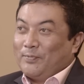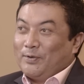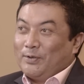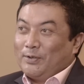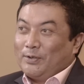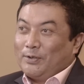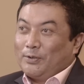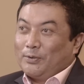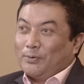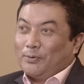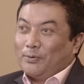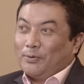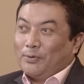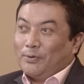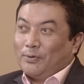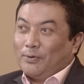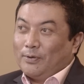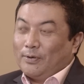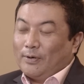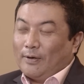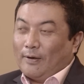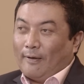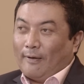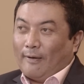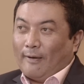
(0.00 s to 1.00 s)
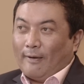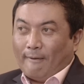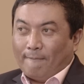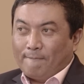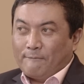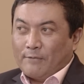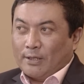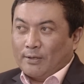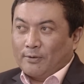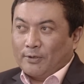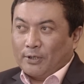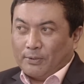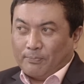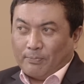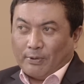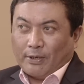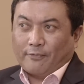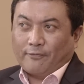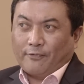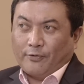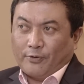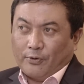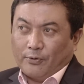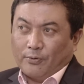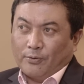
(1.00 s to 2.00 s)
So I have that
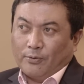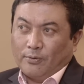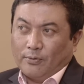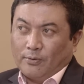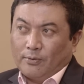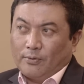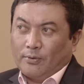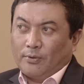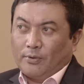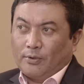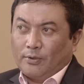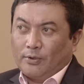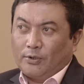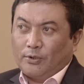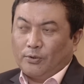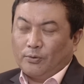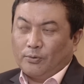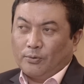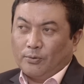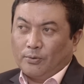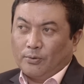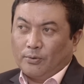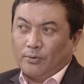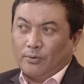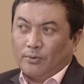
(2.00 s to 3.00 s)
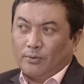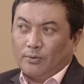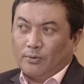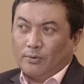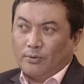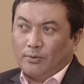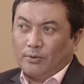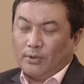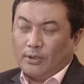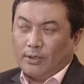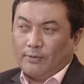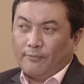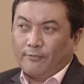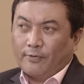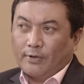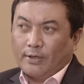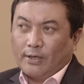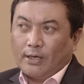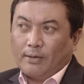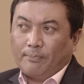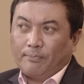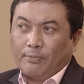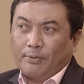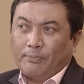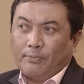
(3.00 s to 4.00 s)
respect for you. So I'm very
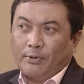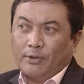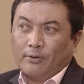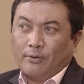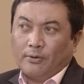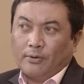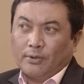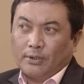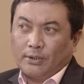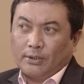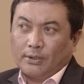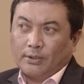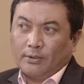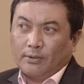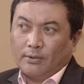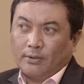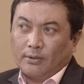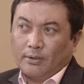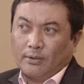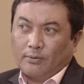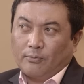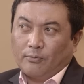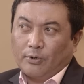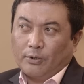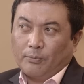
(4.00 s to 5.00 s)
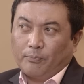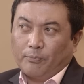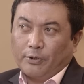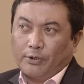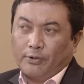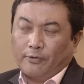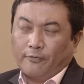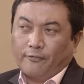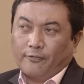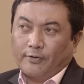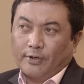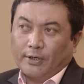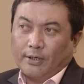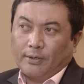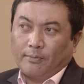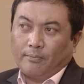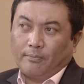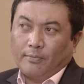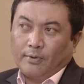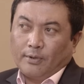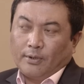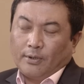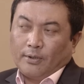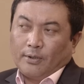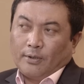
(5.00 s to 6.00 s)
happy because at one point of time,
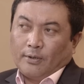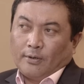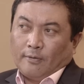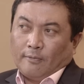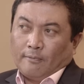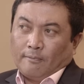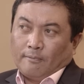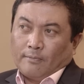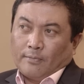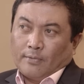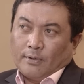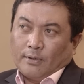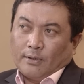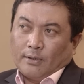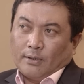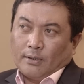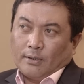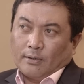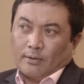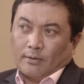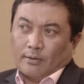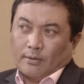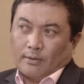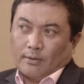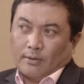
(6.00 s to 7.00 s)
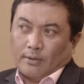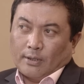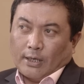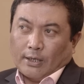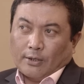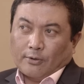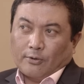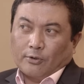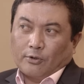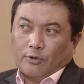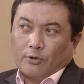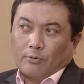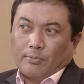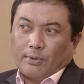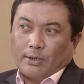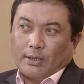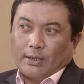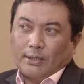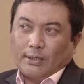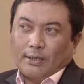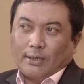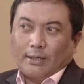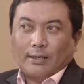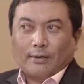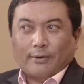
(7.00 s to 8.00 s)
Lykor
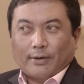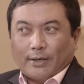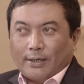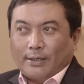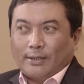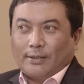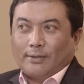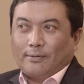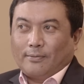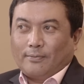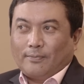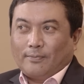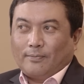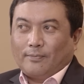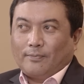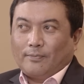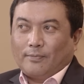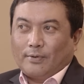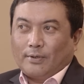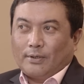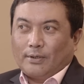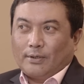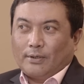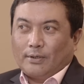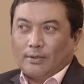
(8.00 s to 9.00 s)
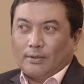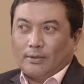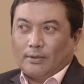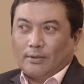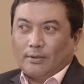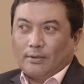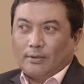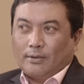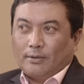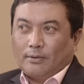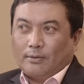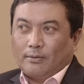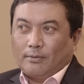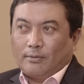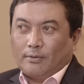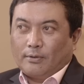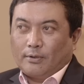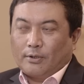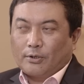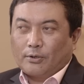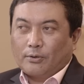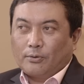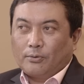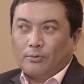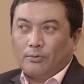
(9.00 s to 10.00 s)
Dorbar, they are right.
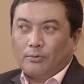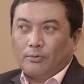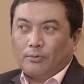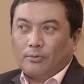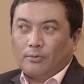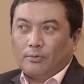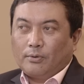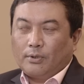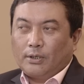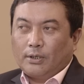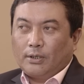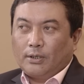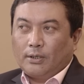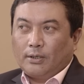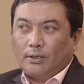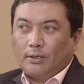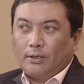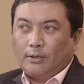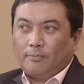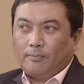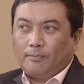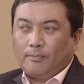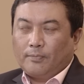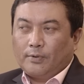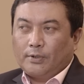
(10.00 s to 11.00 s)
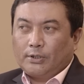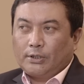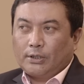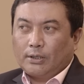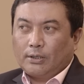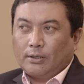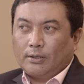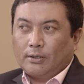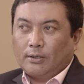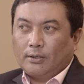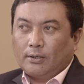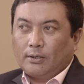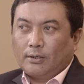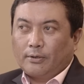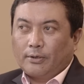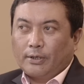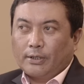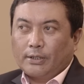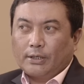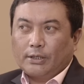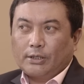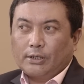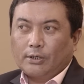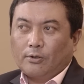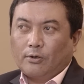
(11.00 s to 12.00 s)
Through the
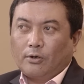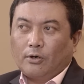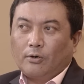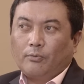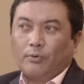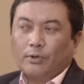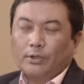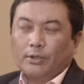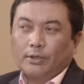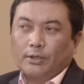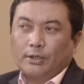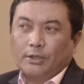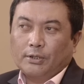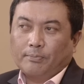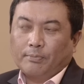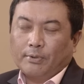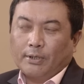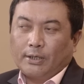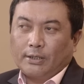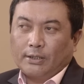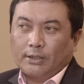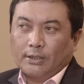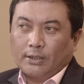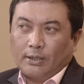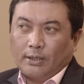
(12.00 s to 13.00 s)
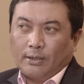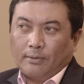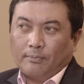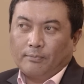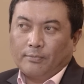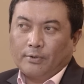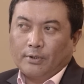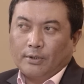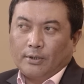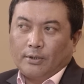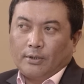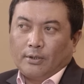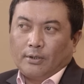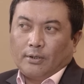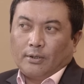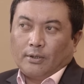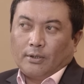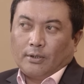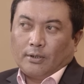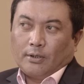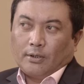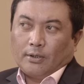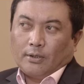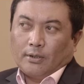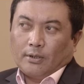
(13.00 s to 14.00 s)
Greater Shillong Water Supply Scheme,
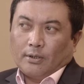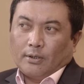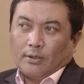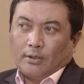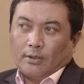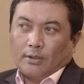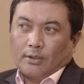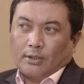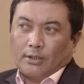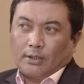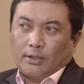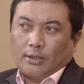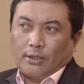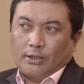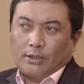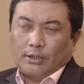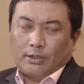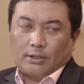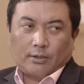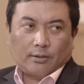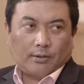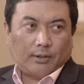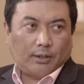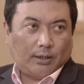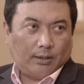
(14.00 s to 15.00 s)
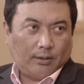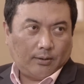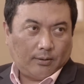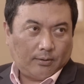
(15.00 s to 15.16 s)
stage 3.